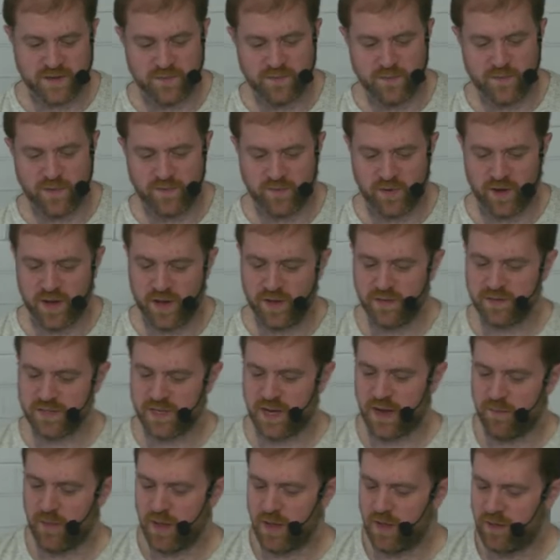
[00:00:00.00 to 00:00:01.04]
we've got a
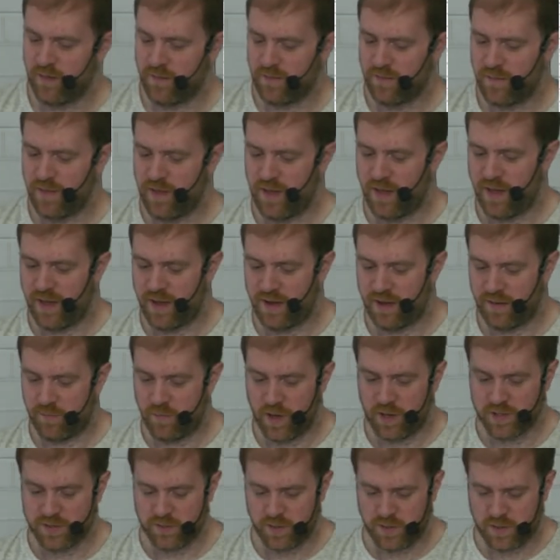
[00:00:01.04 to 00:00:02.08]
username here and a
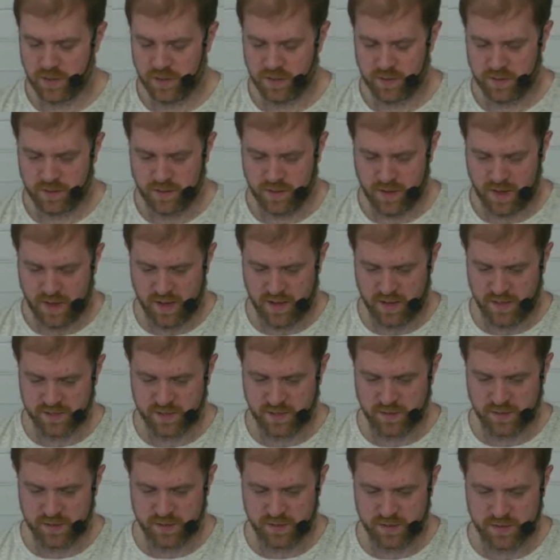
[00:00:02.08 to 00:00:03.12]
password, and it's
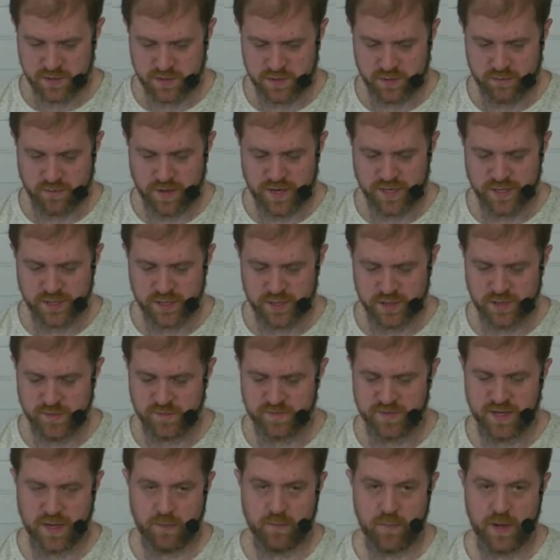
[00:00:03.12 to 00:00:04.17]
got a duration of
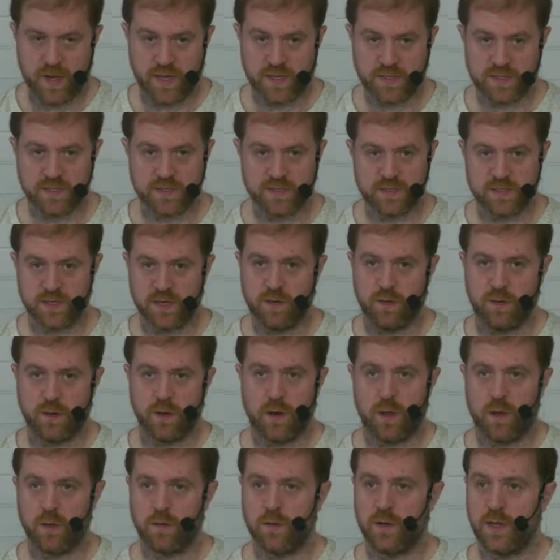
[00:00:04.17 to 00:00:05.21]
10 minutes. So you can
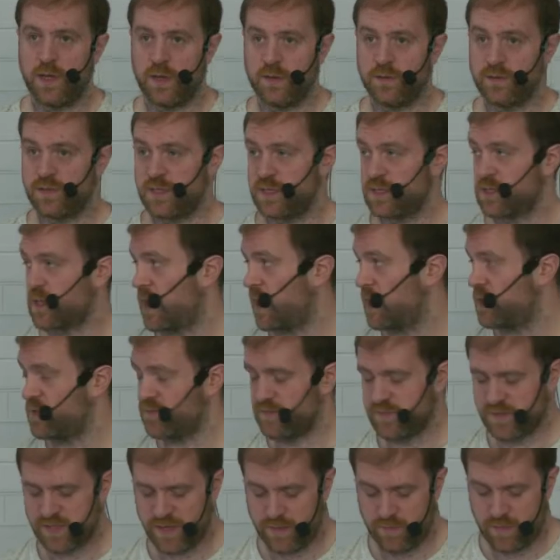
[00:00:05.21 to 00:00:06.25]
only use this connection
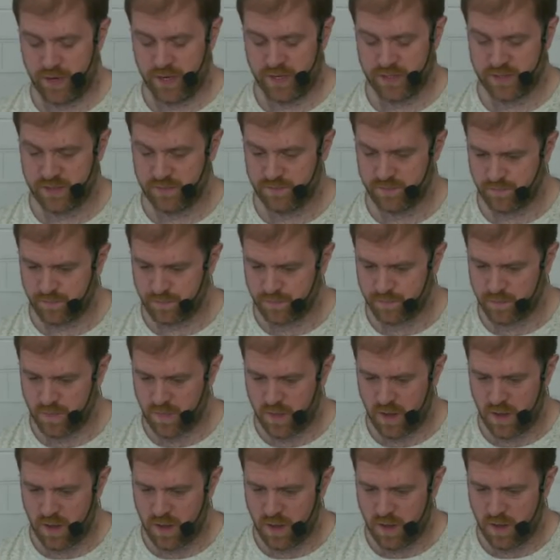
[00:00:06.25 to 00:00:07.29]
for 10 minutes.
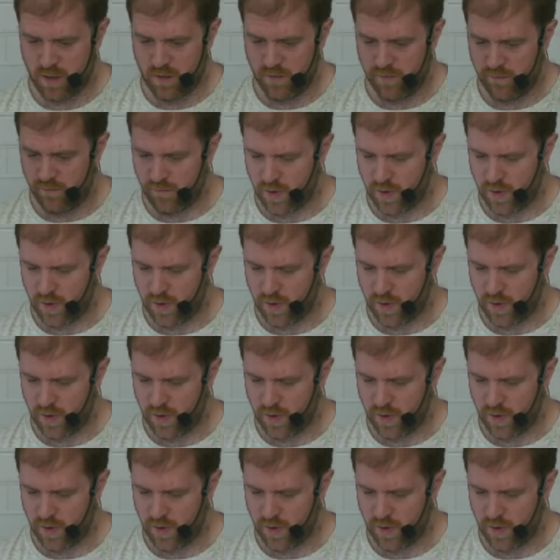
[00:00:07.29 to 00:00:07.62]
If